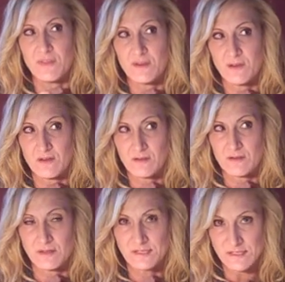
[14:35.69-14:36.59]
the
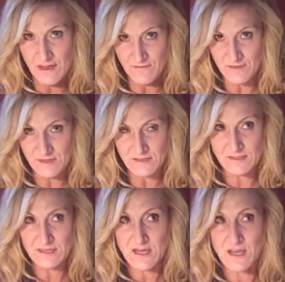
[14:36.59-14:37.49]

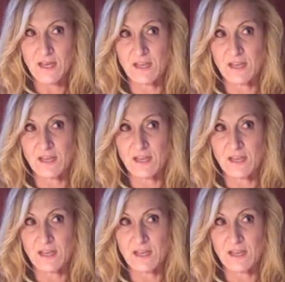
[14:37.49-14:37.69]
esophagus.